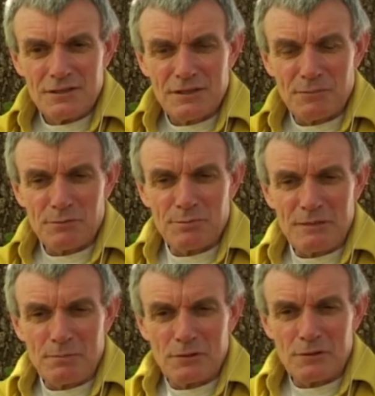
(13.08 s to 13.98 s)
some of the
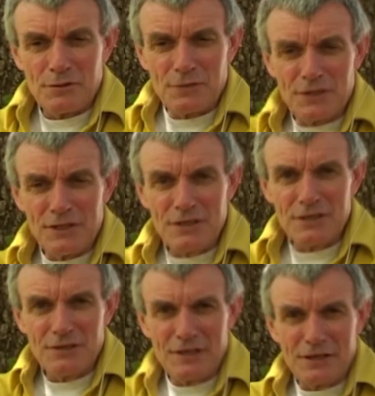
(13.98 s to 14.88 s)
people who are
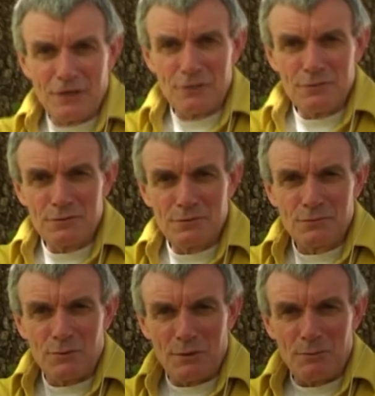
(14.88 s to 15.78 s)
here I know
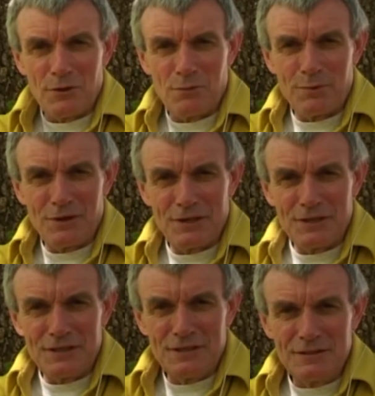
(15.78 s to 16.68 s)
quite well
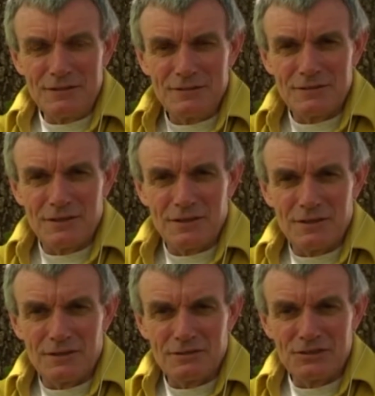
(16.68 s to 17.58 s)
by
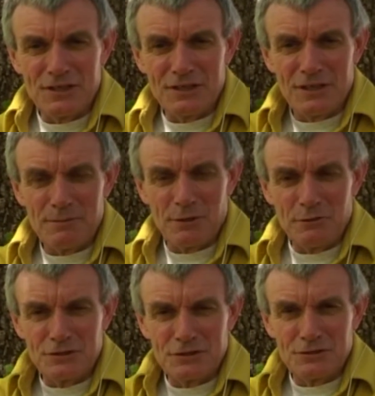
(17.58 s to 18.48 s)
seeing their
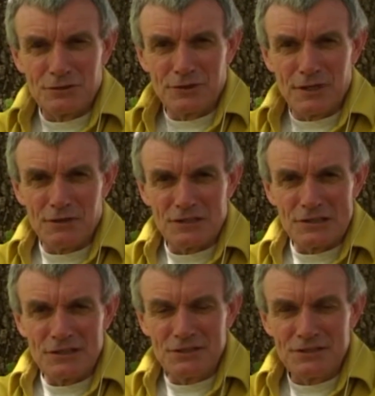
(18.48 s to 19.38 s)
postings on the OS
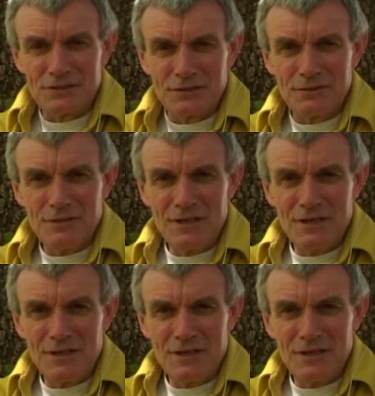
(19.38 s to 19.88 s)
list. So